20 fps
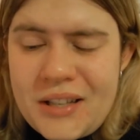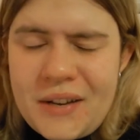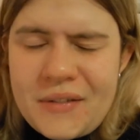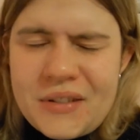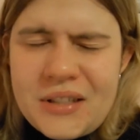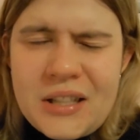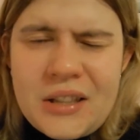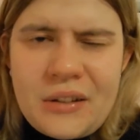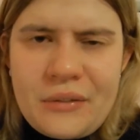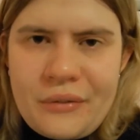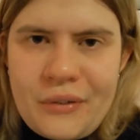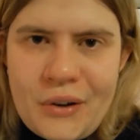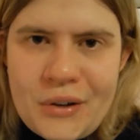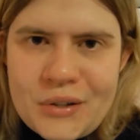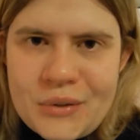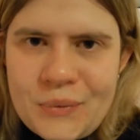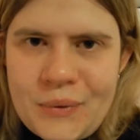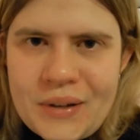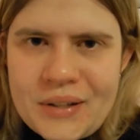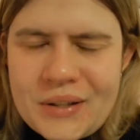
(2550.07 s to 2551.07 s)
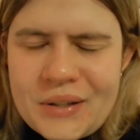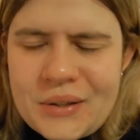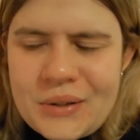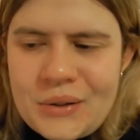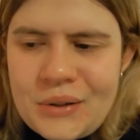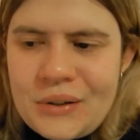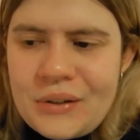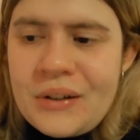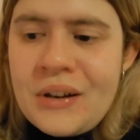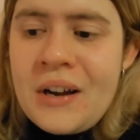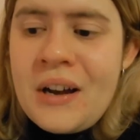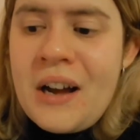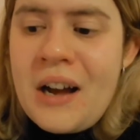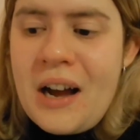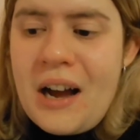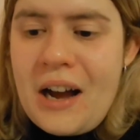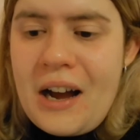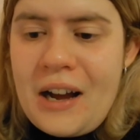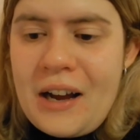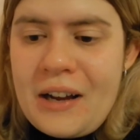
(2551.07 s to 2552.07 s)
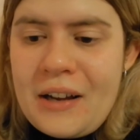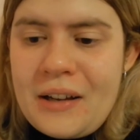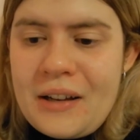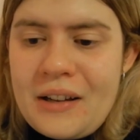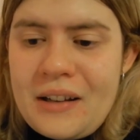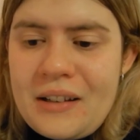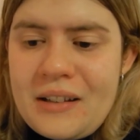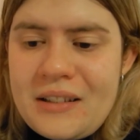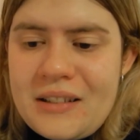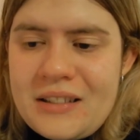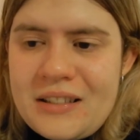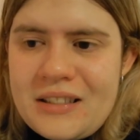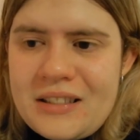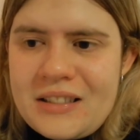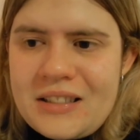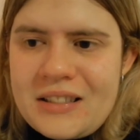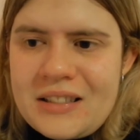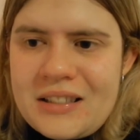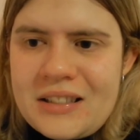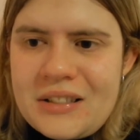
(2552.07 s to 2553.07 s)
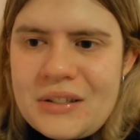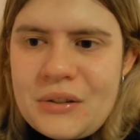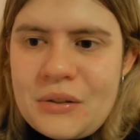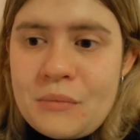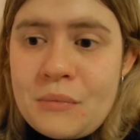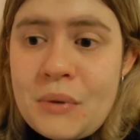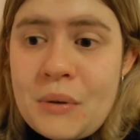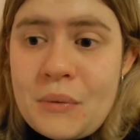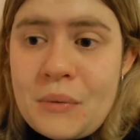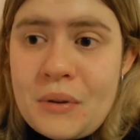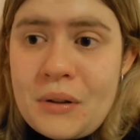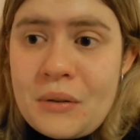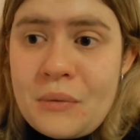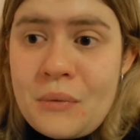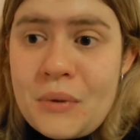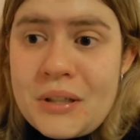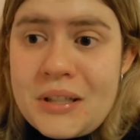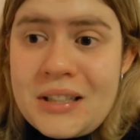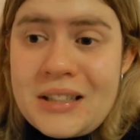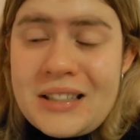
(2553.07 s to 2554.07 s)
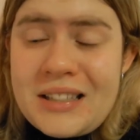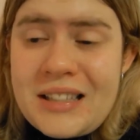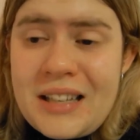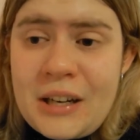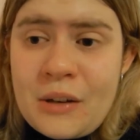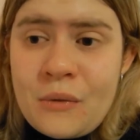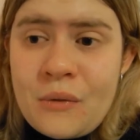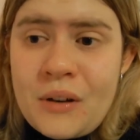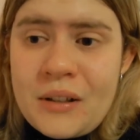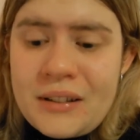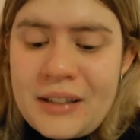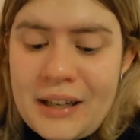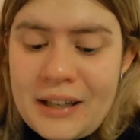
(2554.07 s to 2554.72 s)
I've seen the first one, so I just couldn't be bothered watching the second one.